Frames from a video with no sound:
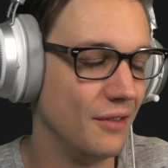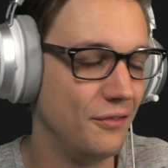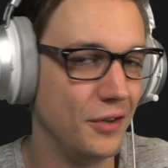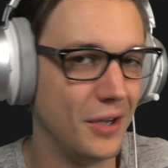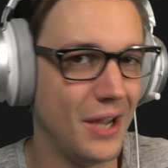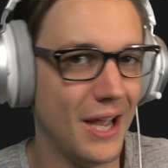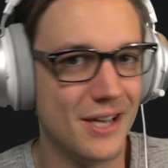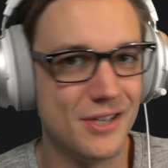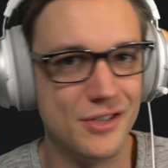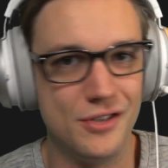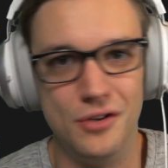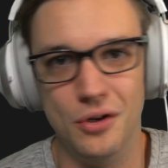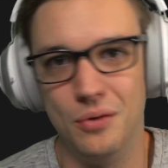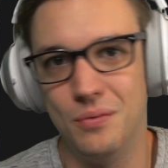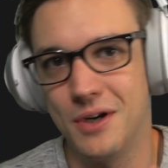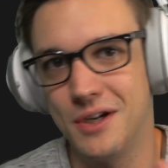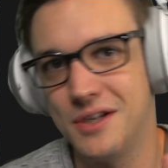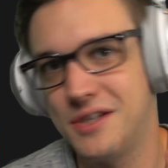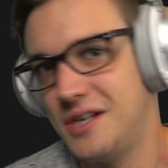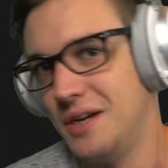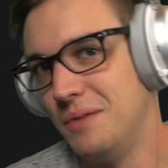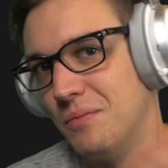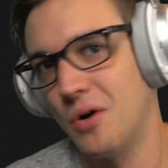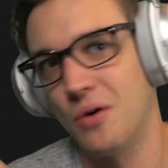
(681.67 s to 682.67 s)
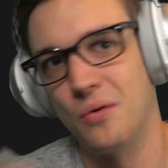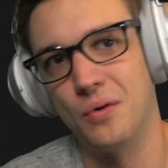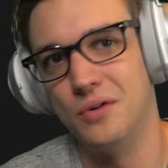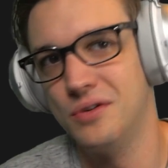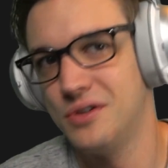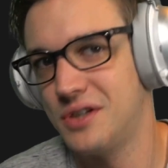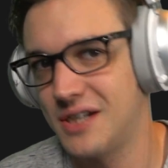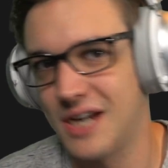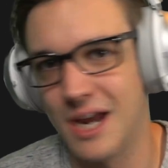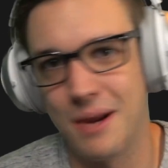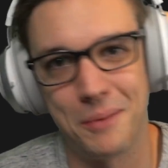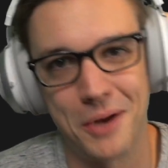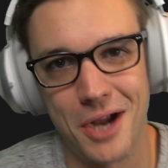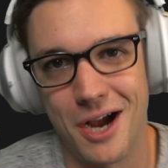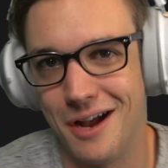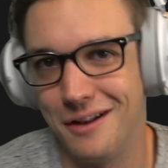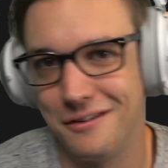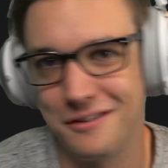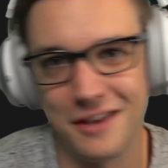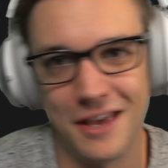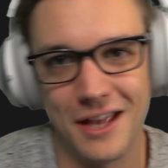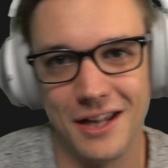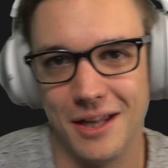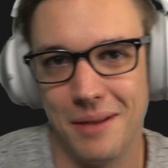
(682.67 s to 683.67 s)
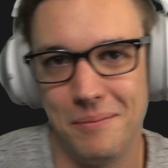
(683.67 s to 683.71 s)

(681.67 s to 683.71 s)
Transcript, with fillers: If you guys do want to see more RuneScape content,